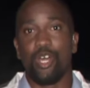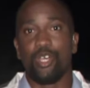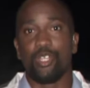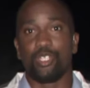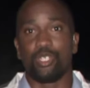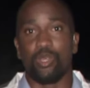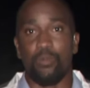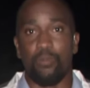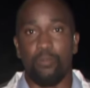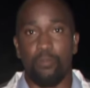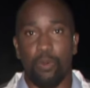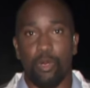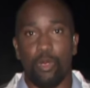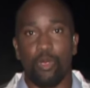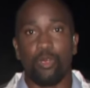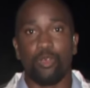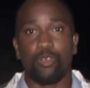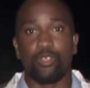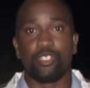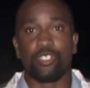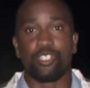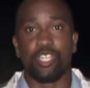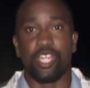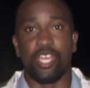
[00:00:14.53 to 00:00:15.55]

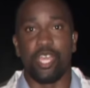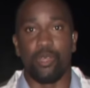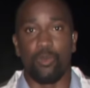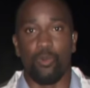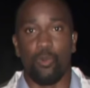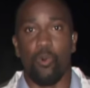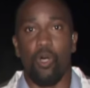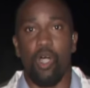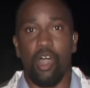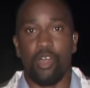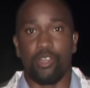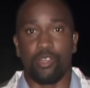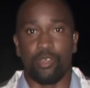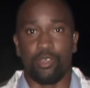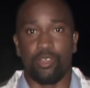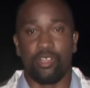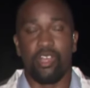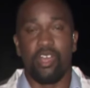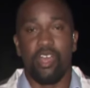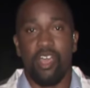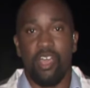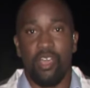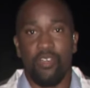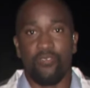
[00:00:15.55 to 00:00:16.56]
submerged in water,
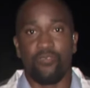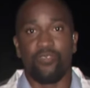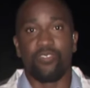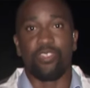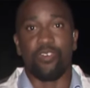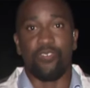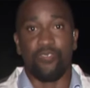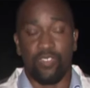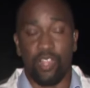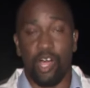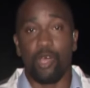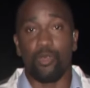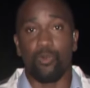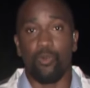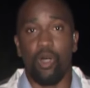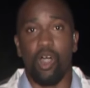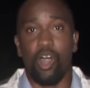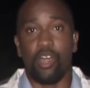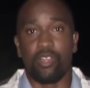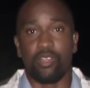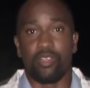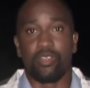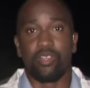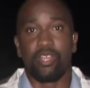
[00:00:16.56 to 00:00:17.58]
the
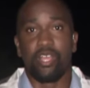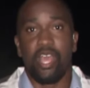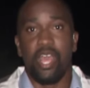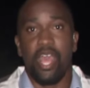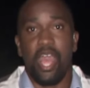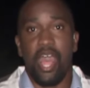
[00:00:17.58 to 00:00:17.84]
floodwater.